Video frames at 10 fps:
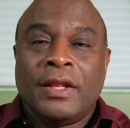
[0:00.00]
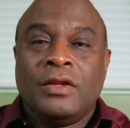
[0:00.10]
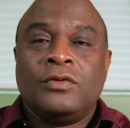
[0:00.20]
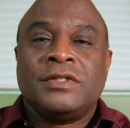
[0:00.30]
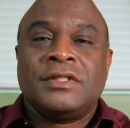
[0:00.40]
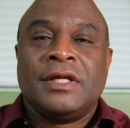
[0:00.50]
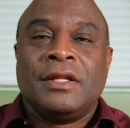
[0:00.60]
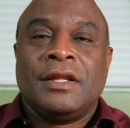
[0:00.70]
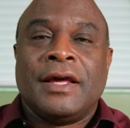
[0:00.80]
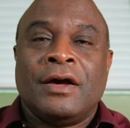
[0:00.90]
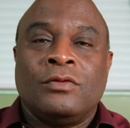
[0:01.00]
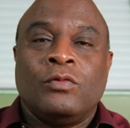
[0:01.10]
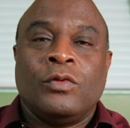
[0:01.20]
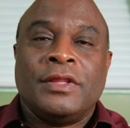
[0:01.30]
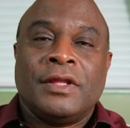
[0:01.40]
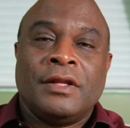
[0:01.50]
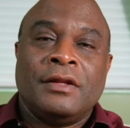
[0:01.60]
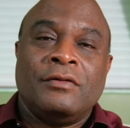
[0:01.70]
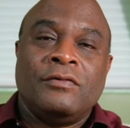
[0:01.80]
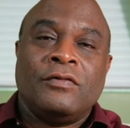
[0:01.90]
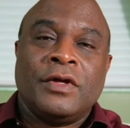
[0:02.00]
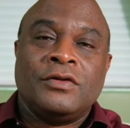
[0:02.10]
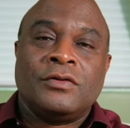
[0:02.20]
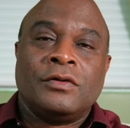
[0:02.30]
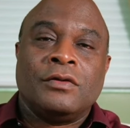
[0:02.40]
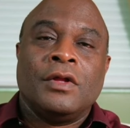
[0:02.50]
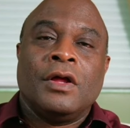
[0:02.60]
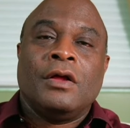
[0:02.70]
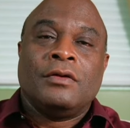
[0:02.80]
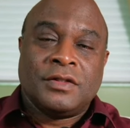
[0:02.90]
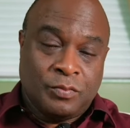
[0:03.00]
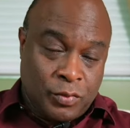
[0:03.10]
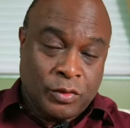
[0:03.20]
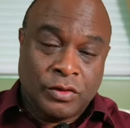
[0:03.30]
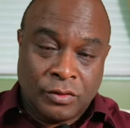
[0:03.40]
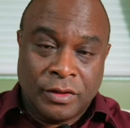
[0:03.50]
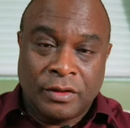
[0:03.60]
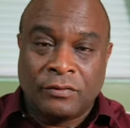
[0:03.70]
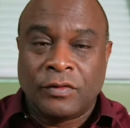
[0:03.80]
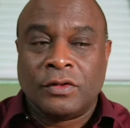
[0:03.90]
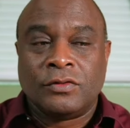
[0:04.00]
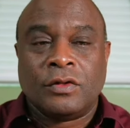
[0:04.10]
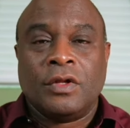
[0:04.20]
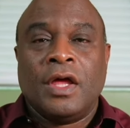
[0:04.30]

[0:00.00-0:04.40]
you sit down with an individual, spiritual individual,